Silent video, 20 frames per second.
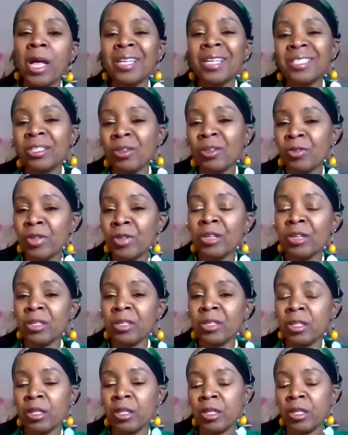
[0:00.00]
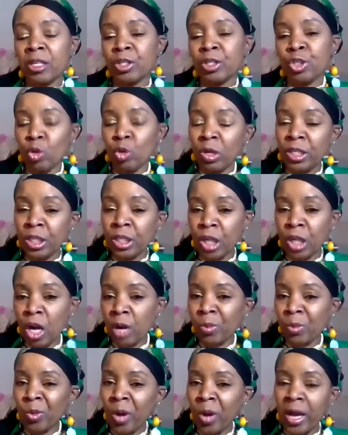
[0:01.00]
And so the short
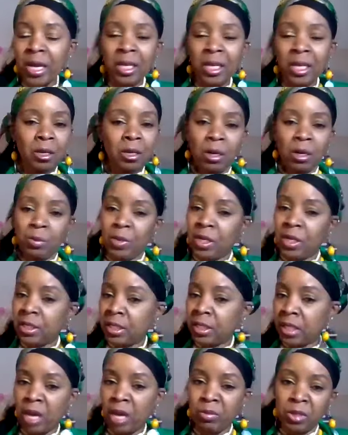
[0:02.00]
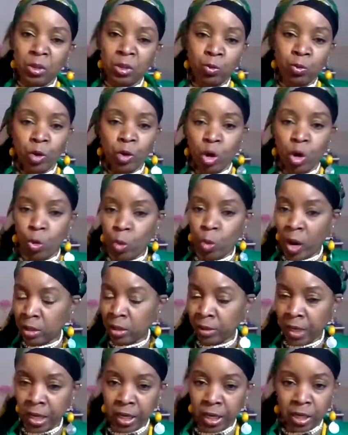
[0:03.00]
term rate is going to be the same as your
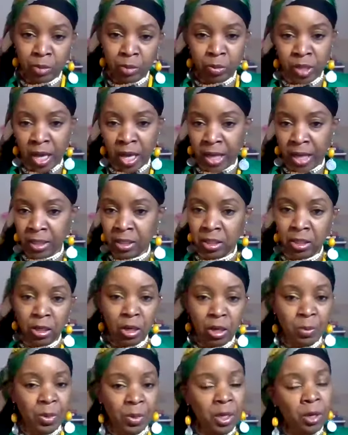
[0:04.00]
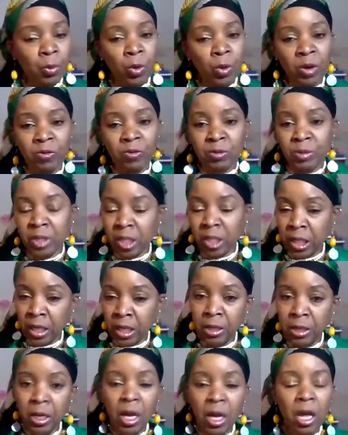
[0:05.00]
regular income tax. It's going to be anywhere from
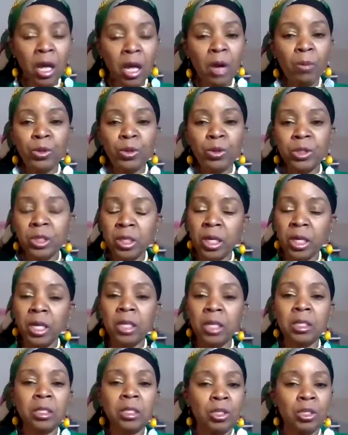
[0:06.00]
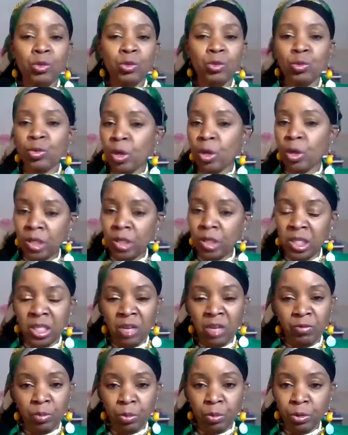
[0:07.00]
10% to
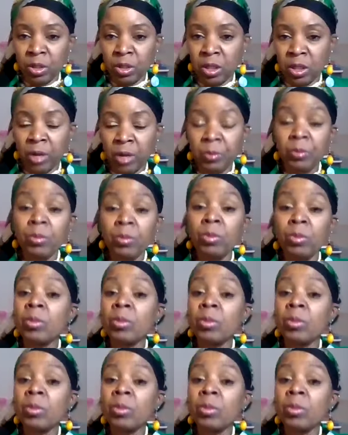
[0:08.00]
37%.